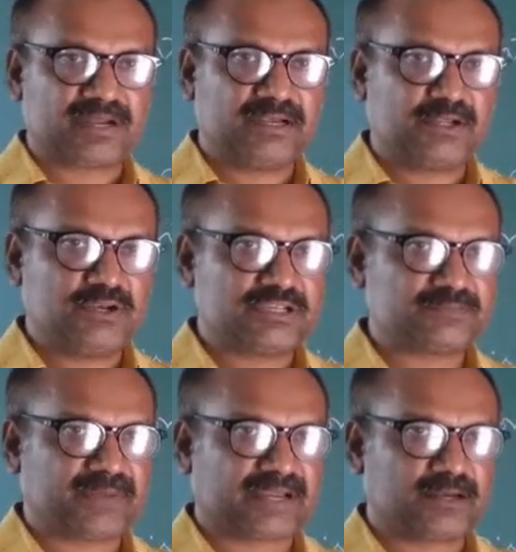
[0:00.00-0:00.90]
can be
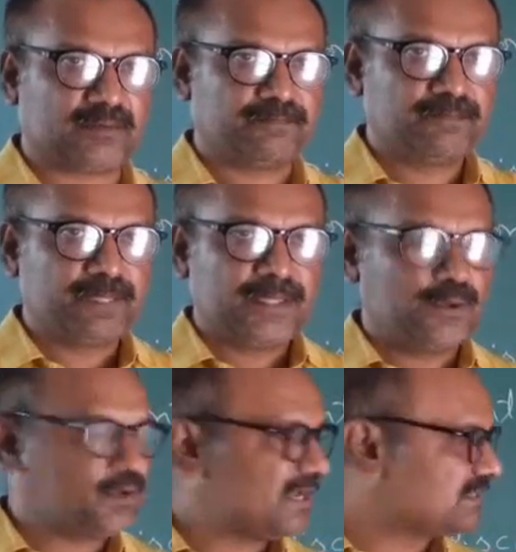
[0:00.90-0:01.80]
considered as
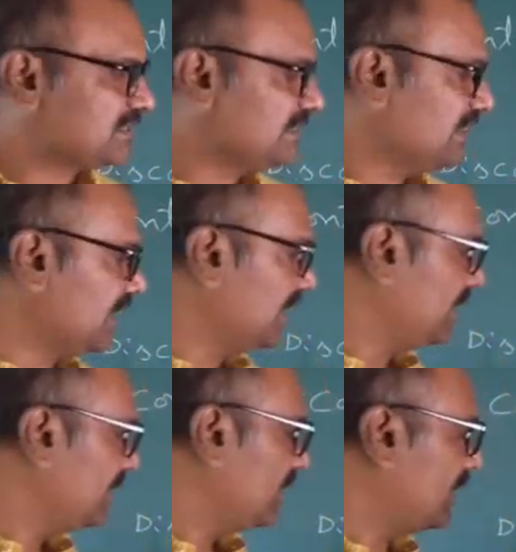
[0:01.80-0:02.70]
continuous
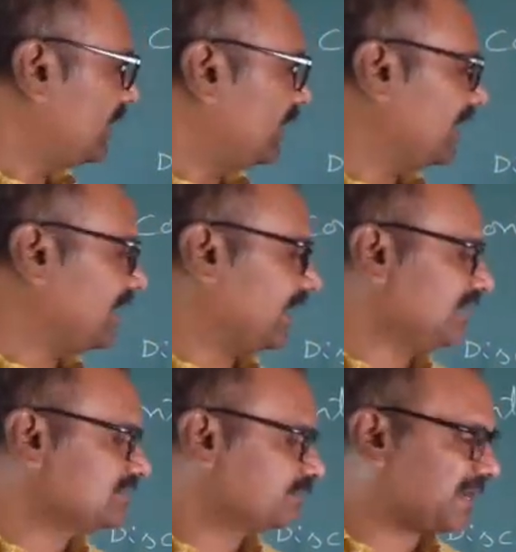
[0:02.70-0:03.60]
spectrum. Continuous
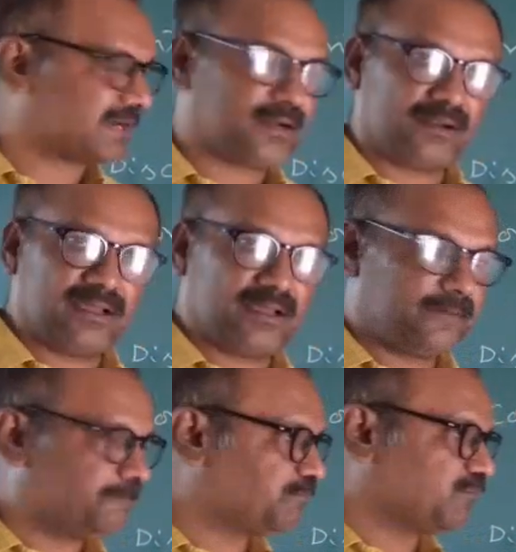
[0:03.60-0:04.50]
spectrum. You
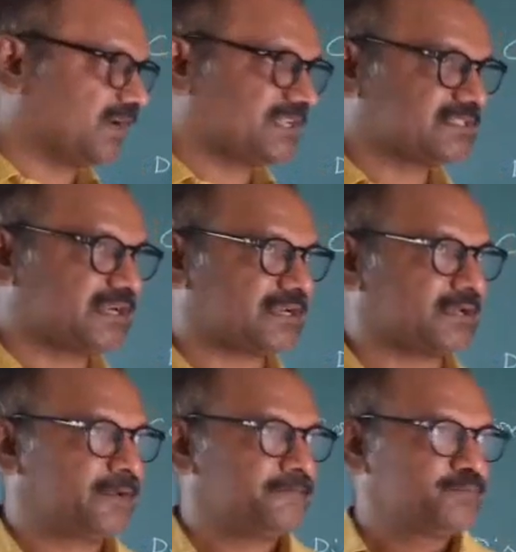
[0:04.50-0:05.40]
can see the
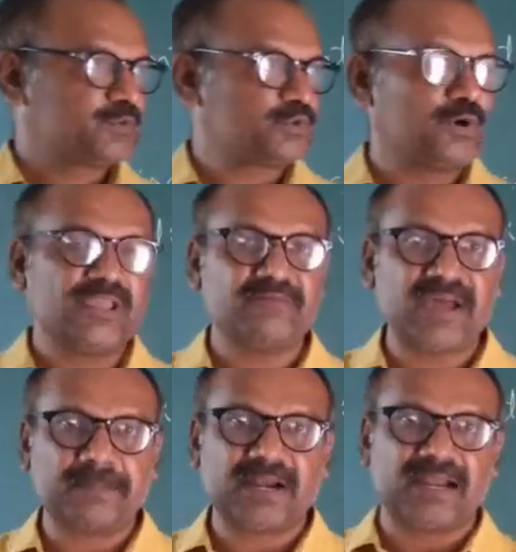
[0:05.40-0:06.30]
line
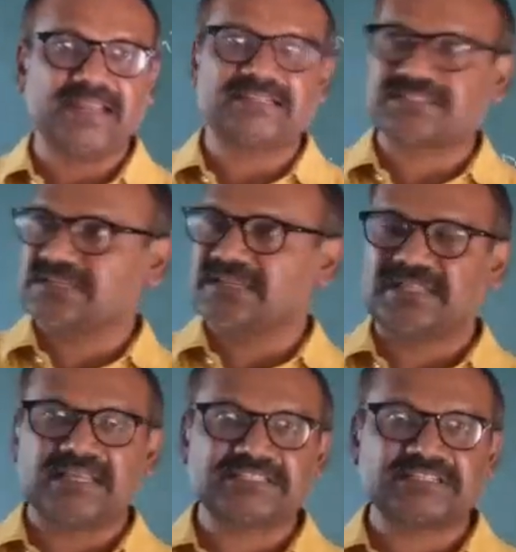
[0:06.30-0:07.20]

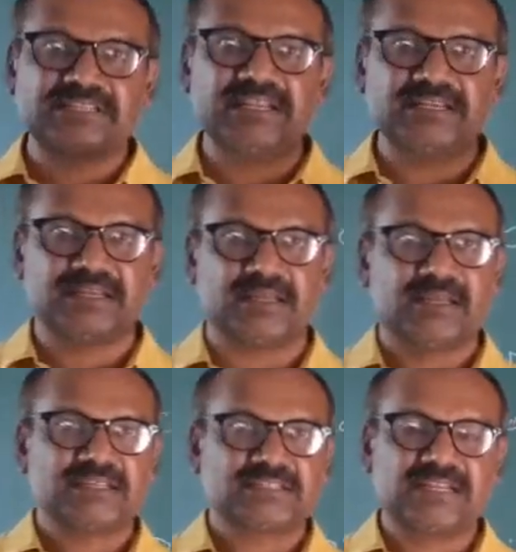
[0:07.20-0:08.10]
spectrum. What is that?
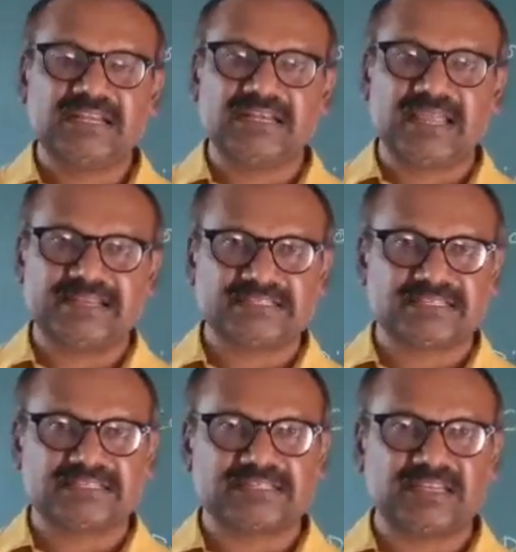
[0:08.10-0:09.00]
Sodium
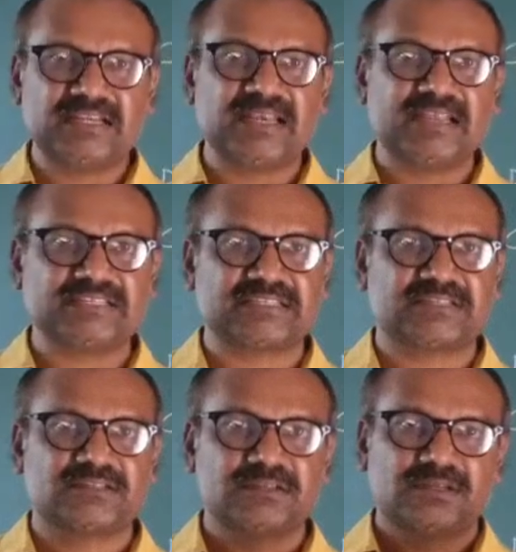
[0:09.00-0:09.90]
vapor lights in the
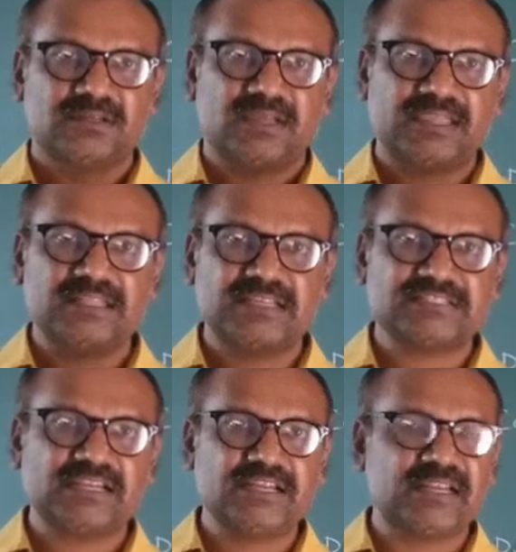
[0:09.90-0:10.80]
street
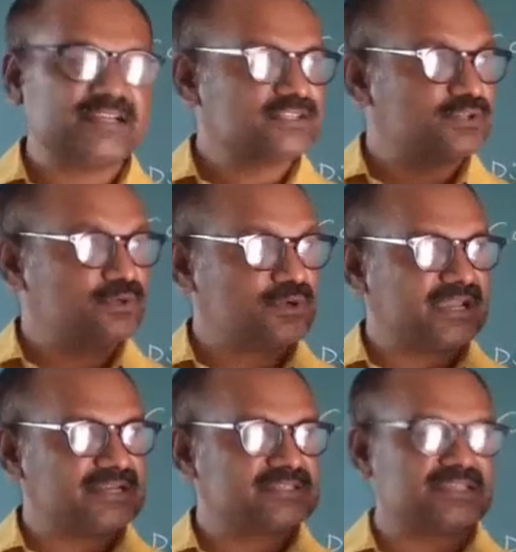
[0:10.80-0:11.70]
lights.